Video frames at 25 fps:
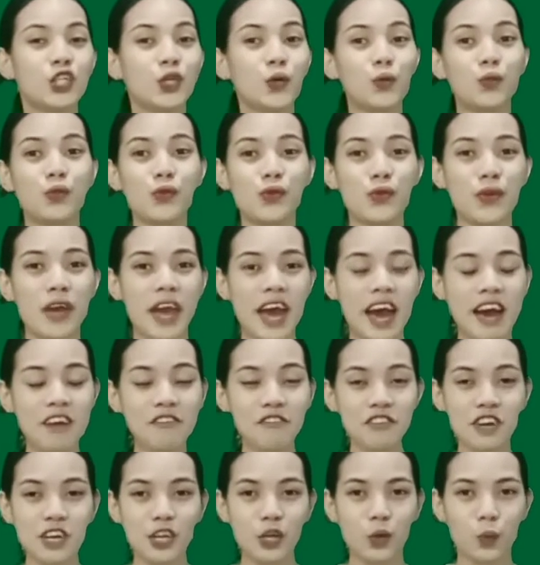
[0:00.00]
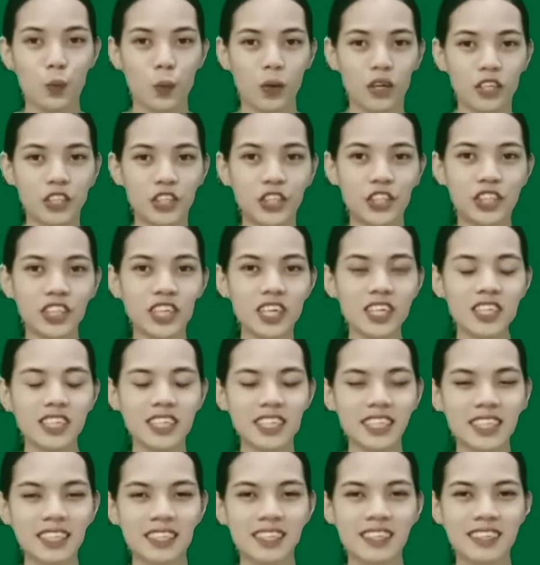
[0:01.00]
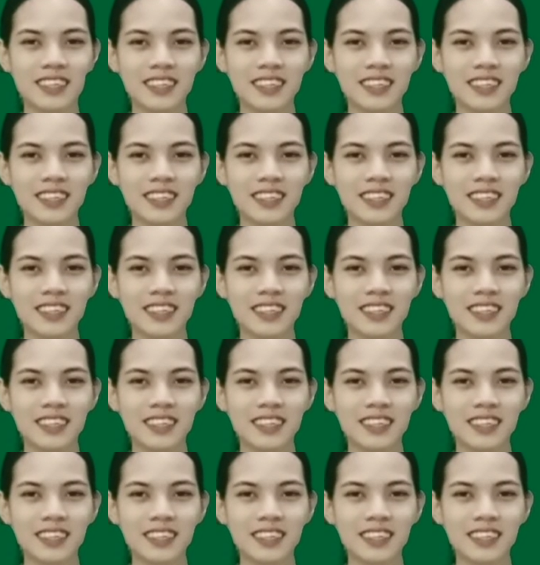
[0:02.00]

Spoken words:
So, do you have any questions?